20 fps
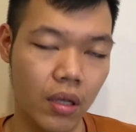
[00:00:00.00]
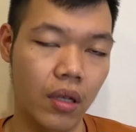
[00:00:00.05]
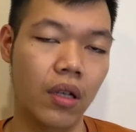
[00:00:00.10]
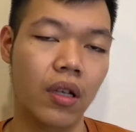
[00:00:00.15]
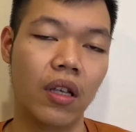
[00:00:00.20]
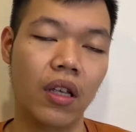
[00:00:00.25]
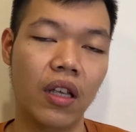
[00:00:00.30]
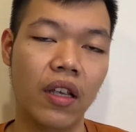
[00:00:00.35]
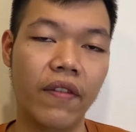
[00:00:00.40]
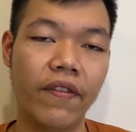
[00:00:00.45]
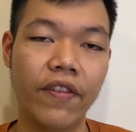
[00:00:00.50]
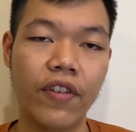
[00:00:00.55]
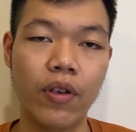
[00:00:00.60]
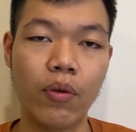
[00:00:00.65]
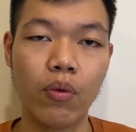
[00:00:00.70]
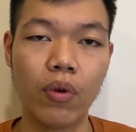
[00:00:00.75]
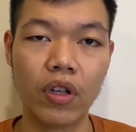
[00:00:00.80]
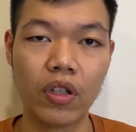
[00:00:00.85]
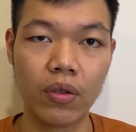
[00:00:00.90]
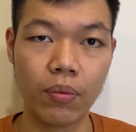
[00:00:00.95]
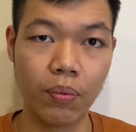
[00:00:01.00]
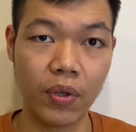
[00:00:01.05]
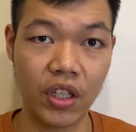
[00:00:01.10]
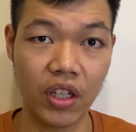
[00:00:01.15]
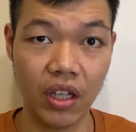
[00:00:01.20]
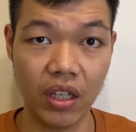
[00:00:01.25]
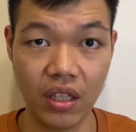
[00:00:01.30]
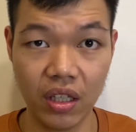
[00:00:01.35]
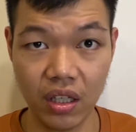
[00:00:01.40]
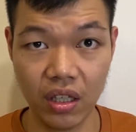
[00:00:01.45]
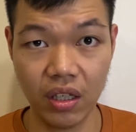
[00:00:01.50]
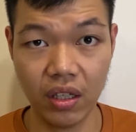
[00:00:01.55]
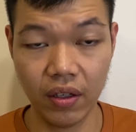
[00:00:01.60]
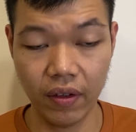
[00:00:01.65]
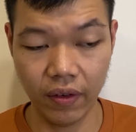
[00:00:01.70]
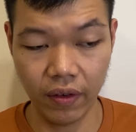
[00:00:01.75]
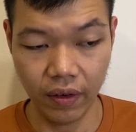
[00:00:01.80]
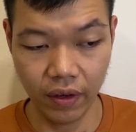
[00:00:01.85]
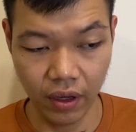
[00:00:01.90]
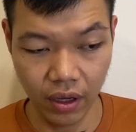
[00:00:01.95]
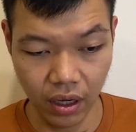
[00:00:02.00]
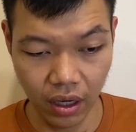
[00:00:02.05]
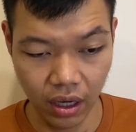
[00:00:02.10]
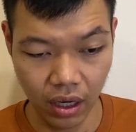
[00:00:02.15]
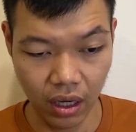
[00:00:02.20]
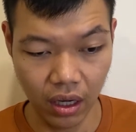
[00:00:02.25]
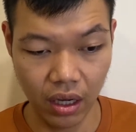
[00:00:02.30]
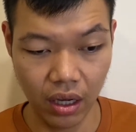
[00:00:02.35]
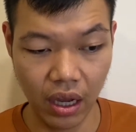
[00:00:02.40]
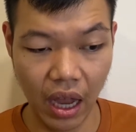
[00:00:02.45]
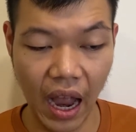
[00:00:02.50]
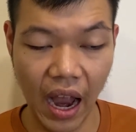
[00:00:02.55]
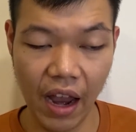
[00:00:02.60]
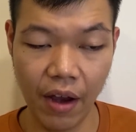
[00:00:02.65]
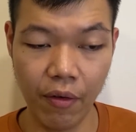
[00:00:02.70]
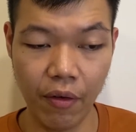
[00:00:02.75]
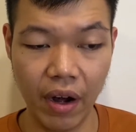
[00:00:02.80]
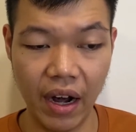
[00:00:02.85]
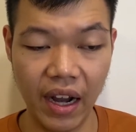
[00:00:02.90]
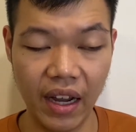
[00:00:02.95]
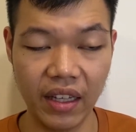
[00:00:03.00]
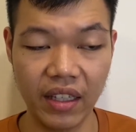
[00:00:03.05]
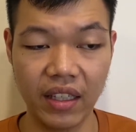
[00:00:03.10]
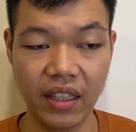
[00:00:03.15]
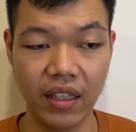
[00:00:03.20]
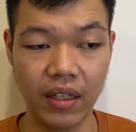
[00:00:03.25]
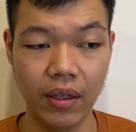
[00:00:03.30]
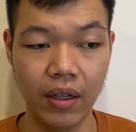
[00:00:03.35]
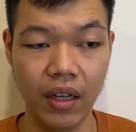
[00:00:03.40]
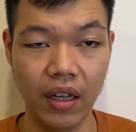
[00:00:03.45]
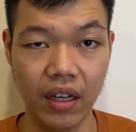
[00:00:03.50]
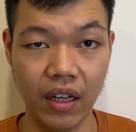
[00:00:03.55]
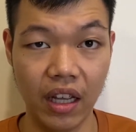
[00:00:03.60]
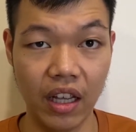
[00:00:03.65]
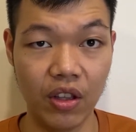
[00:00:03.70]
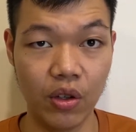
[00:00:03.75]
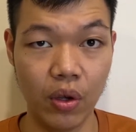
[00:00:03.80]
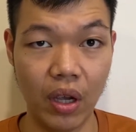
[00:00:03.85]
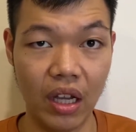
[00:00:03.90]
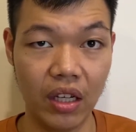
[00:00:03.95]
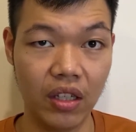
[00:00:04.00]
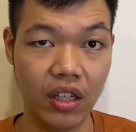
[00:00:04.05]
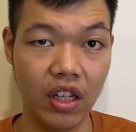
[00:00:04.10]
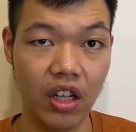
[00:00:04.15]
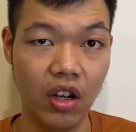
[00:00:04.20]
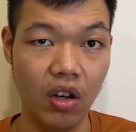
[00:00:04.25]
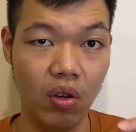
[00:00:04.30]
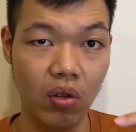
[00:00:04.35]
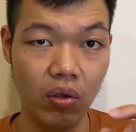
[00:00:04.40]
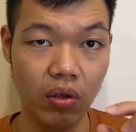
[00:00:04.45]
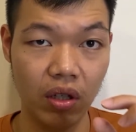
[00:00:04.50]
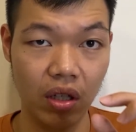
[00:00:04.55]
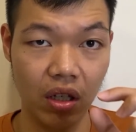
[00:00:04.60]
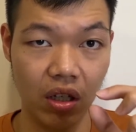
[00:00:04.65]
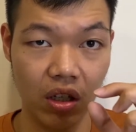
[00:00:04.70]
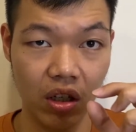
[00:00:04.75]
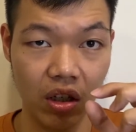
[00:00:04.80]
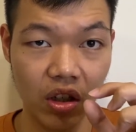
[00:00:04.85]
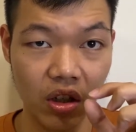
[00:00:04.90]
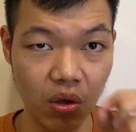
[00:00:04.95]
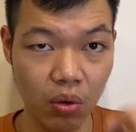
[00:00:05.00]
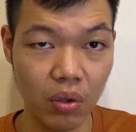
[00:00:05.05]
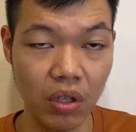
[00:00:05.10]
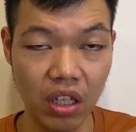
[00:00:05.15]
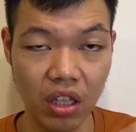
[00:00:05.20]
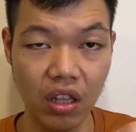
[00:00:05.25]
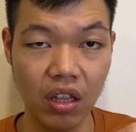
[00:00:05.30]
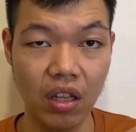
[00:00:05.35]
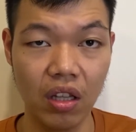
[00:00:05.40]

If you were to purchase a high-rise, then you actually own a unit,